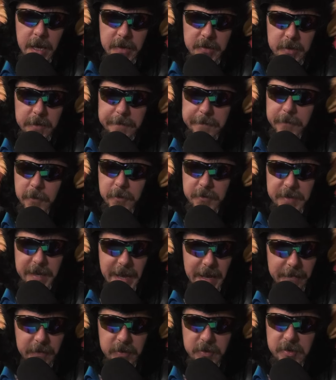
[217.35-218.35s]
So the first
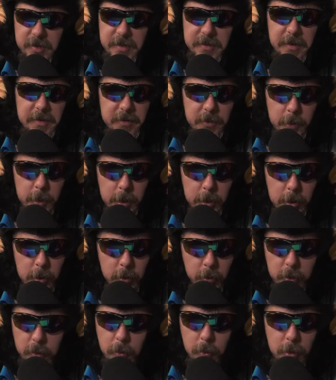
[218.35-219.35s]
half is just a sort of
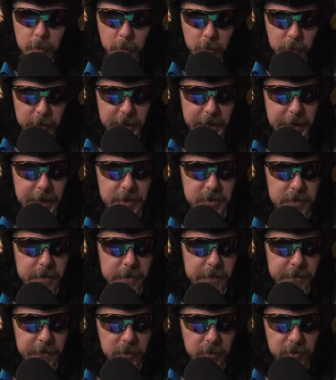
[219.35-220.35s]
lukewarm rehash of
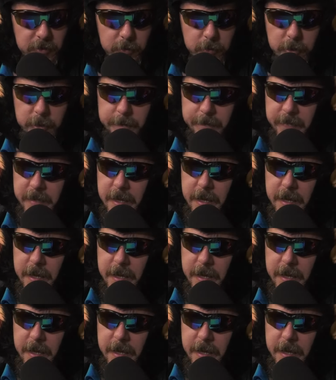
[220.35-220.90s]
the first one.